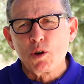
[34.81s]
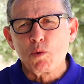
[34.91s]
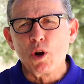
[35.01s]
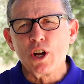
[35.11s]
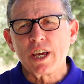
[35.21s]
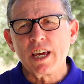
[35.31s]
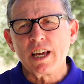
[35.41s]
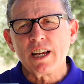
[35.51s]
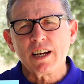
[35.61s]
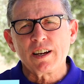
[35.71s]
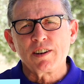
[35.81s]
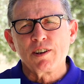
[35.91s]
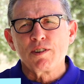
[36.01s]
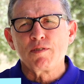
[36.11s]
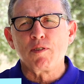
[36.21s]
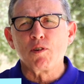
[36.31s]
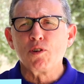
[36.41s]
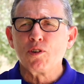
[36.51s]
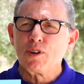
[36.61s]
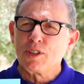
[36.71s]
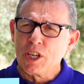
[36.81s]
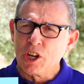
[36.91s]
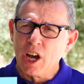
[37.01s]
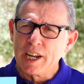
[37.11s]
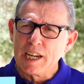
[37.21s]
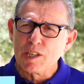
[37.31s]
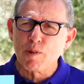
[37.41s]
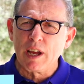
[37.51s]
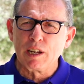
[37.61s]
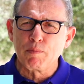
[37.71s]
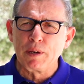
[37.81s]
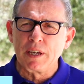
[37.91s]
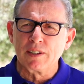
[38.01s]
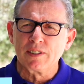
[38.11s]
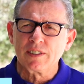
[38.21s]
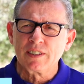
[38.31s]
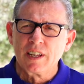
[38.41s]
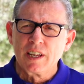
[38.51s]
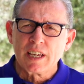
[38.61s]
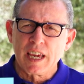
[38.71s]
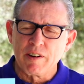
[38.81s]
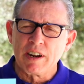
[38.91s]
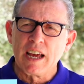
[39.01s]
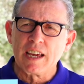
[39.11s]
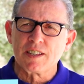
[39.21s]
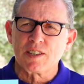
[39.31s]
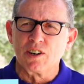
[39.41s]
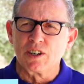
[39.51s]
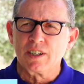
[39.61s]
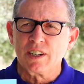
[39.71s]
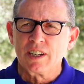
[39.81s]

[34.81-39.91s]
working for the United Israel Appeal, Keren Hayesod,